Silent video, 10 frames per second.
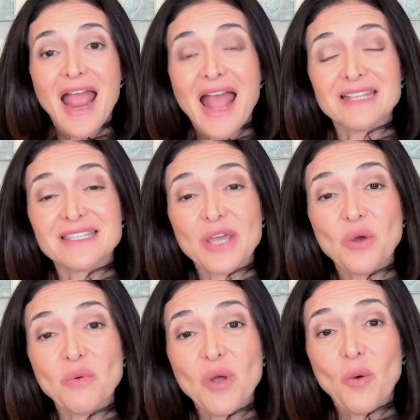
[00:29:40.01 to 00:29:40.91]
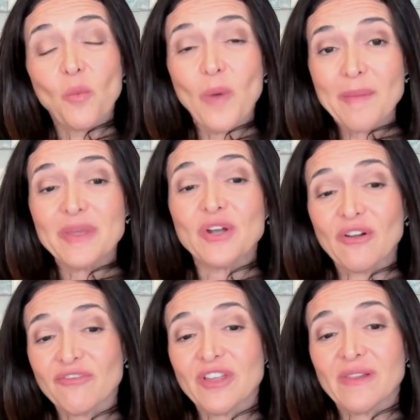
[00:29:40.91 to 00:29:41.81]
And so women are
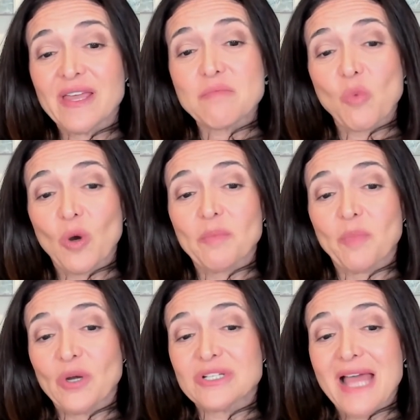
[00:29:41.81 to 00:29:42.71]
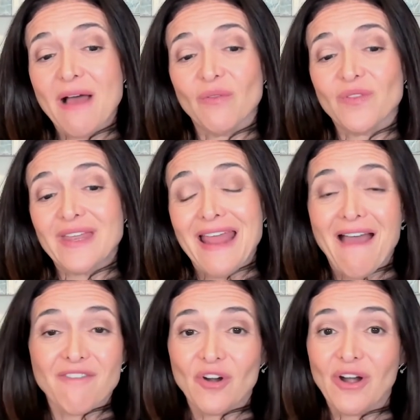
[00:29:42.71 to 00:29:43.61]
feeling more burnt out than
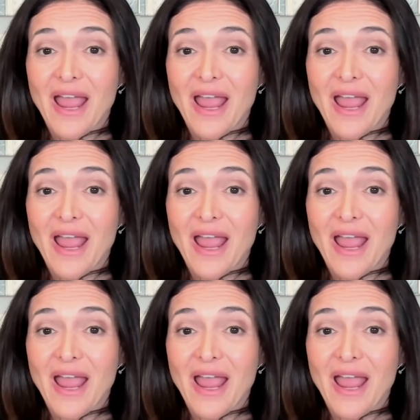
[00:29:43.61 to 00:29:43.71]
ever.